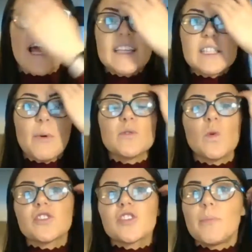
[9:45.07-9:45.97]
And I suppose
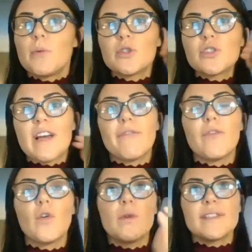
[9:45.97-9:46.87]
what's going to push that
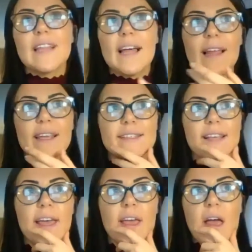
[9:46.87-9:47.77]
forwards, like you
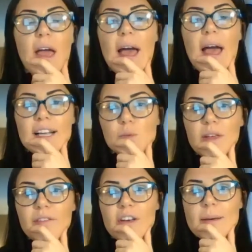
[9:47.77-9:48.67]
say, as
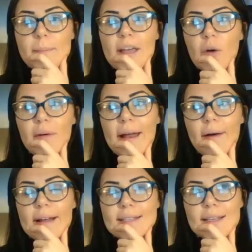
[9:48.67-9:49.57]
we've been going out
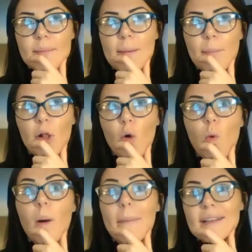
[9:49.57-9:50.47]
and asking people, oh,
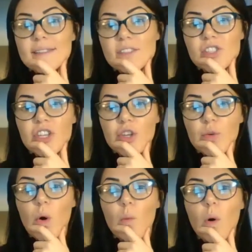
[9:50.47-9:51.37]
what matters to
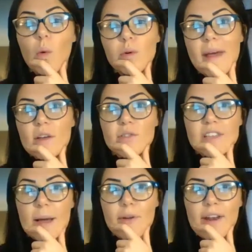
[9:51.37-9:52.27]
you? What would make us
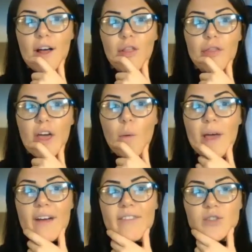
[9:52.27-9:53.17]
happy and healthier? We
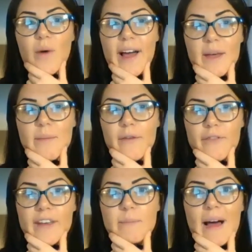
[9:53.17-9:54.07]
have had quite a bit of
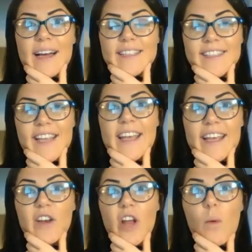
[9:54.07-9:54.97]
feedback
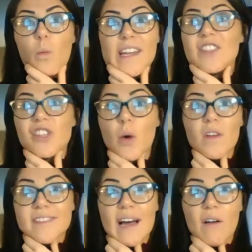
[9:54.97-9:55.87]
saying we need to know
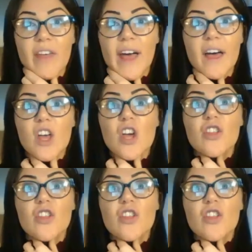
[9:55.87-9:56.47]
what's out there.